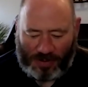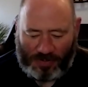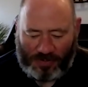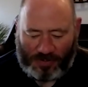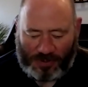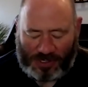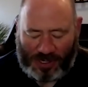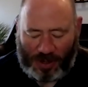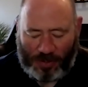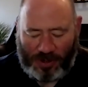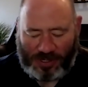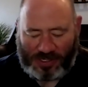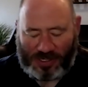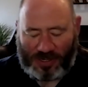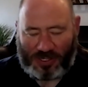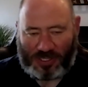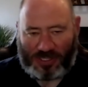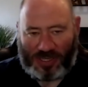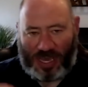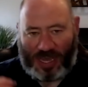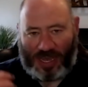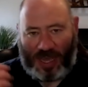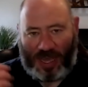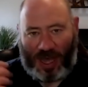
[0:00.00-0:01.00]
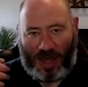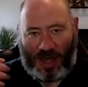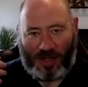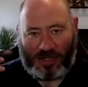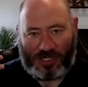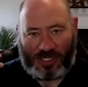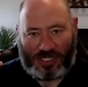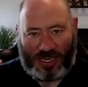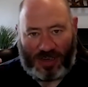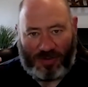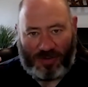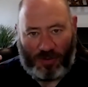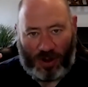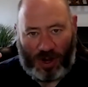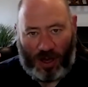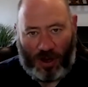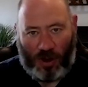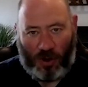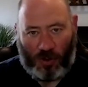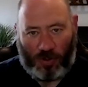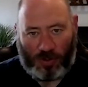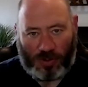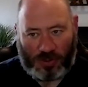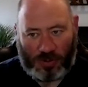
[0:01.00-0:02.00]
for some reason, their psychology of what a
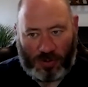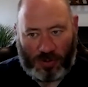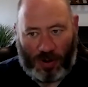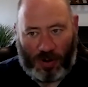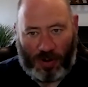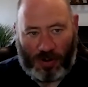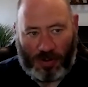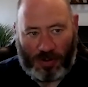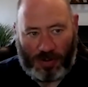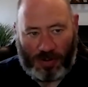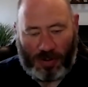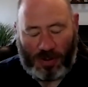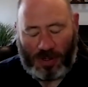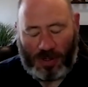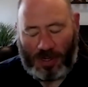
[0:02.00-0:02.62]
home is worth